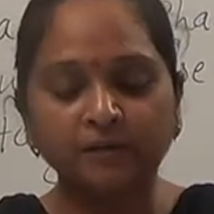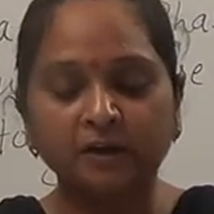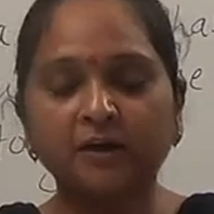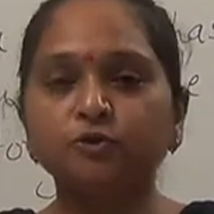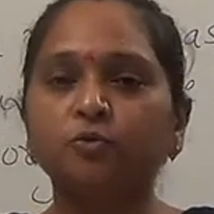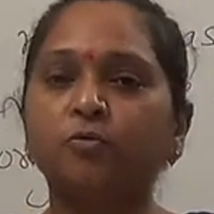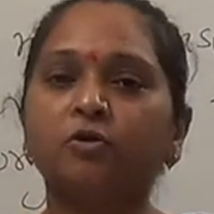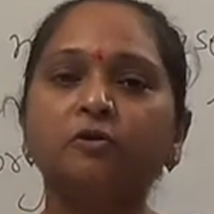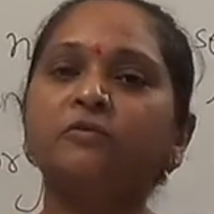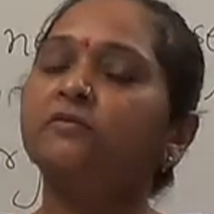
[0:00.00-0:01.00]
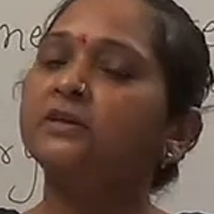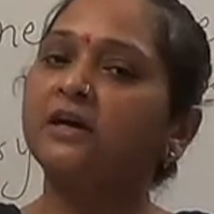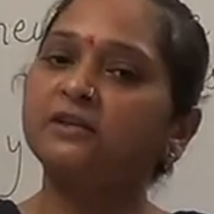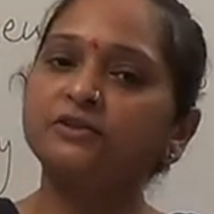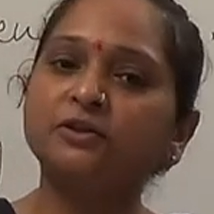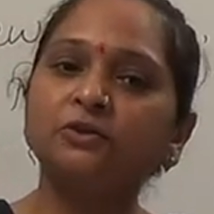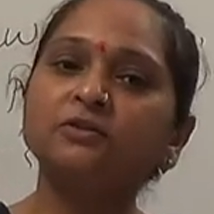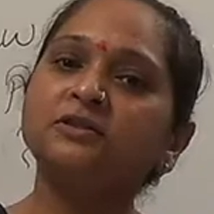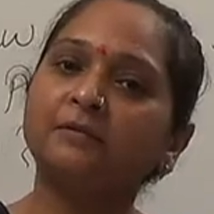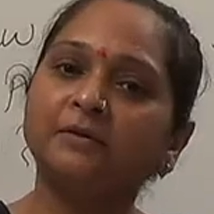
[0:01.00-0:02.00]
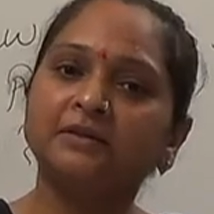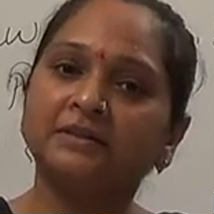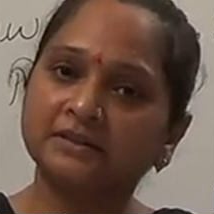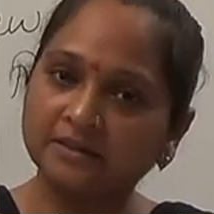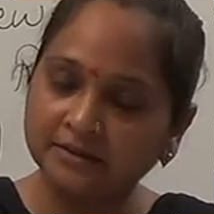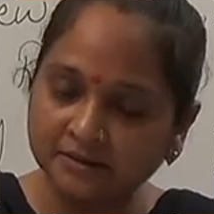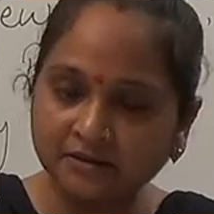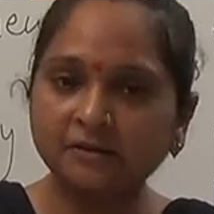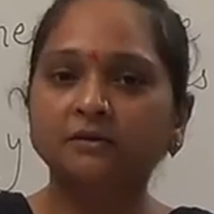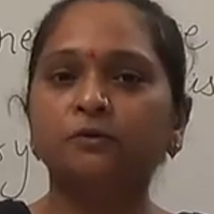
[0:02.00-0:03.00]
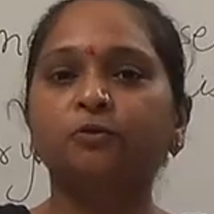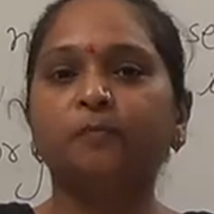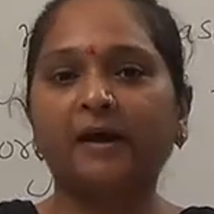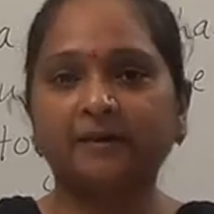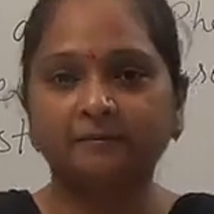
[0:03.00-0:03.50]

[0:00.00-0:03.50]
And tomorrow we will continue some other skills. Goodbye.